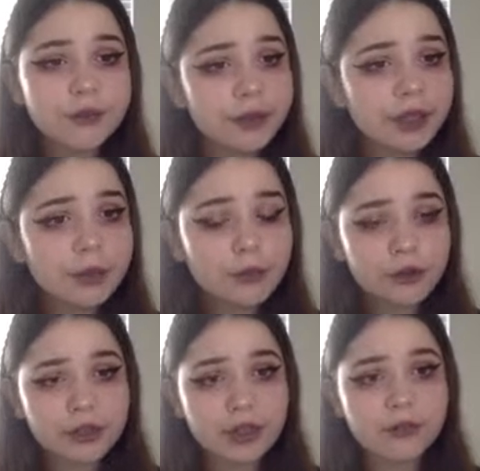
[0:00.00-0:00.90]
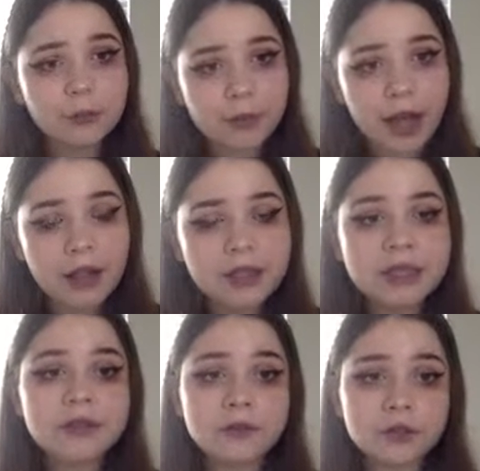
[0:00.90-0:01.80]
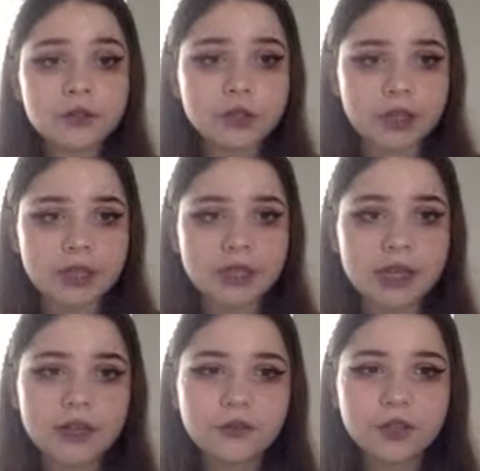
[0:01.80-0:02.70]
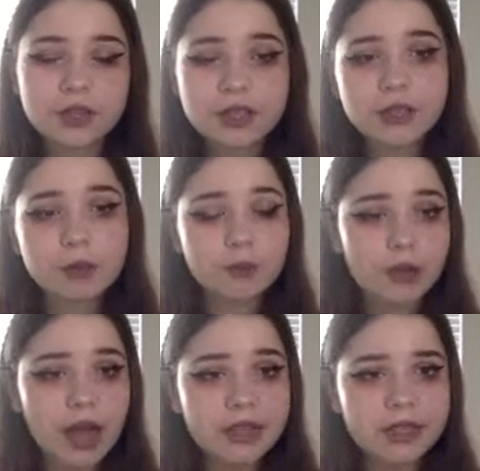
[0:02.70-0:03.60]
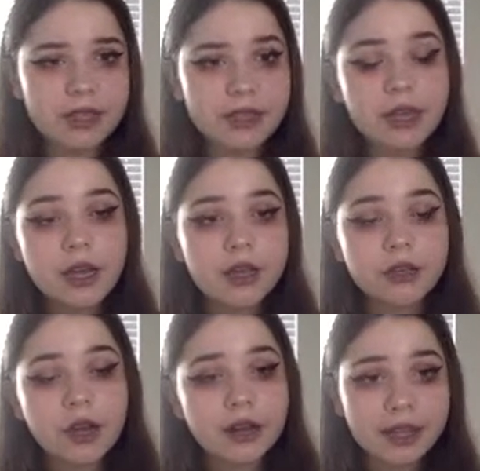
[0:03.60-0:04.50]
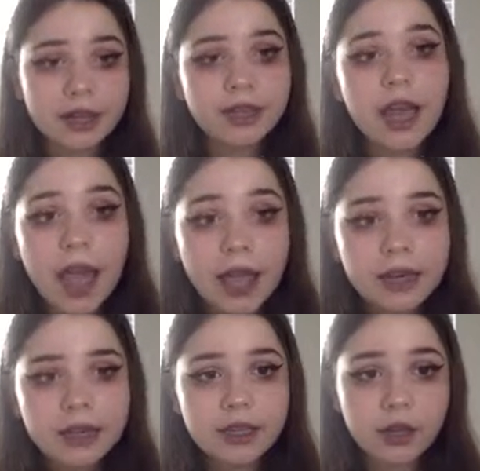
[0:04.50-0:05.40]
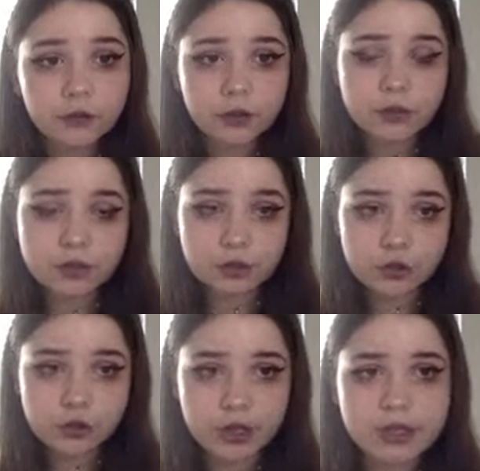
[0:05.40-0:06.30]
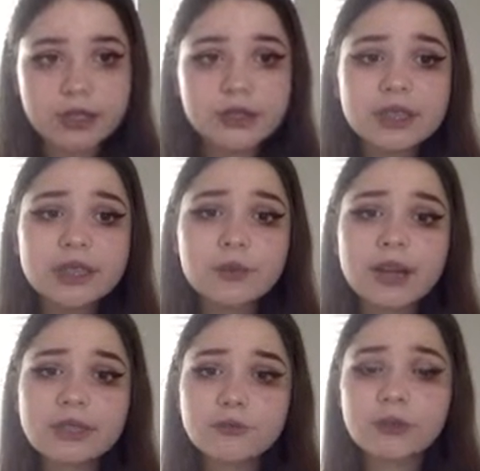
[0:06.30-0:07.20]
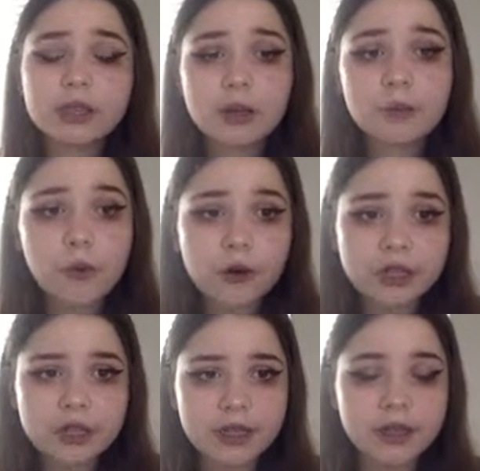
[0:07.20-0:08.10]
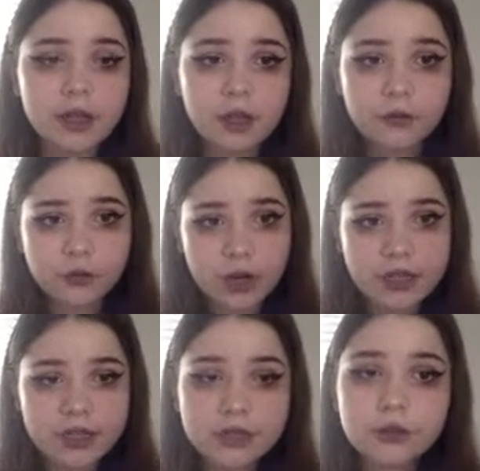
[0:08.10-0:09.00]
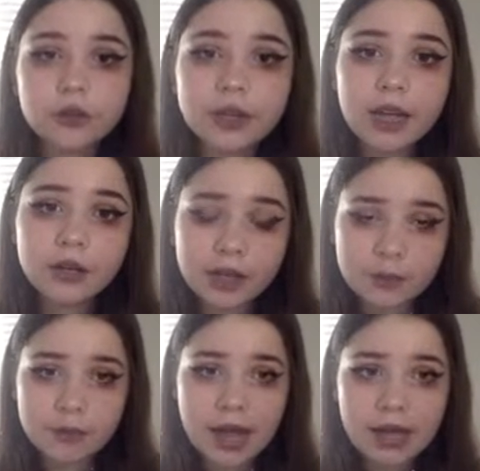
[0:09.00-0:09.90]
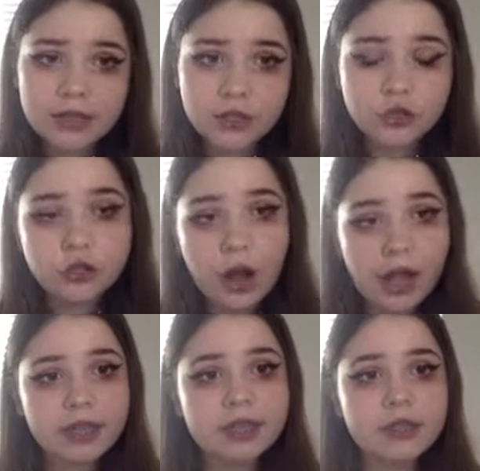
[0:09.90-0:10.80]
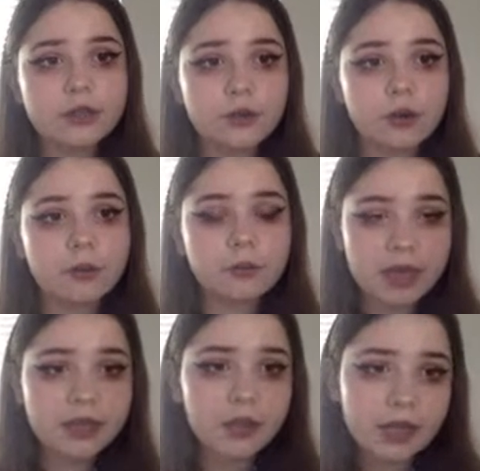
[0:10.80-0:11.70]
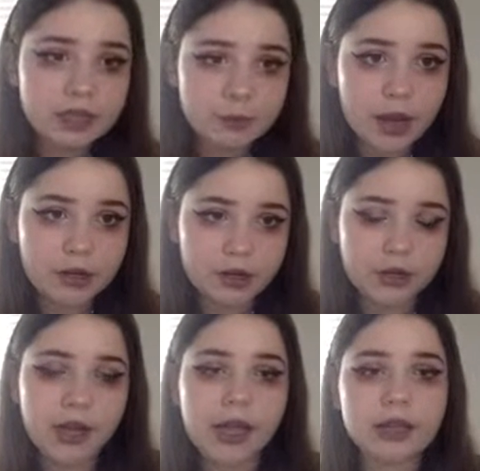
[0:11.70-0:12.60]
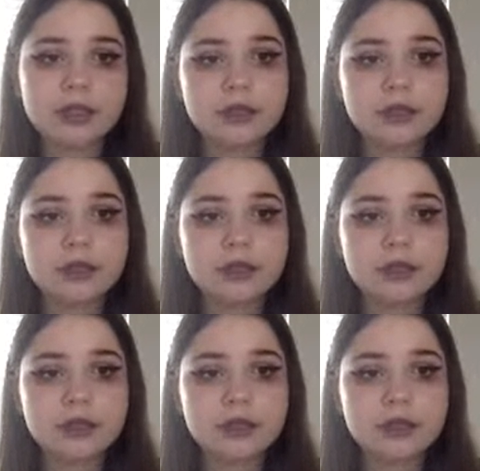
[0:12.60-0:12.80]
really important to have a balance of nutrients. And if you're consuming plastics, you're not getting any of those nutrients. So this is why it's really important for us to look at our impacts and try to make things better and